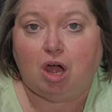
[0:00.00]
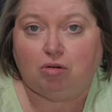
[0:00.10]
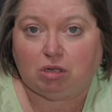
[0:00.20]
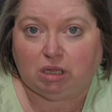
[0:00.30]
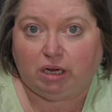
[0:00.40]

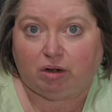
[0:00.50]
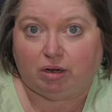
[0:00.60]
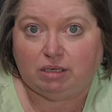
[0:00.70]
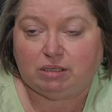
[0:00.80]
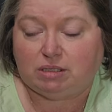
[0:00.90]
on
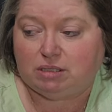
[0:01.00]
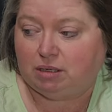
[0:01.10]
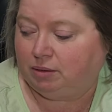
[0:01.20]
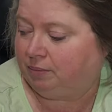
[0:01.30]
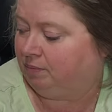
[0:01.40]
clearance.
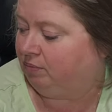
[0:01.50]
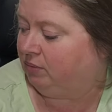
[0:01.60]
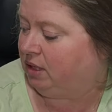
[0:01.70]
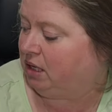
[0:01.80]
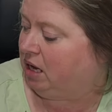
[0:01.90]

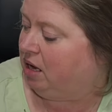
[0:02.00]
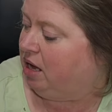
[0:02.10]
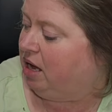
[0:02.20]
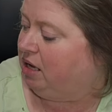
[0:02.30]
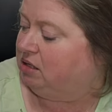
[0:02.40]

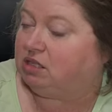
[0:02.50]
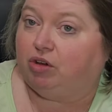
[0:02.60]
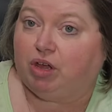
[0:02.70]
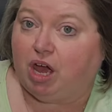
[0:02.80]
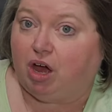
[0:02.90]
So
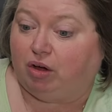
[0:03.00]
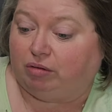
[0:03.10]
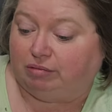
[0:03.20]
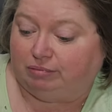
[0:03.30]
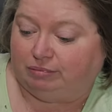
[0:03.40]
y'all,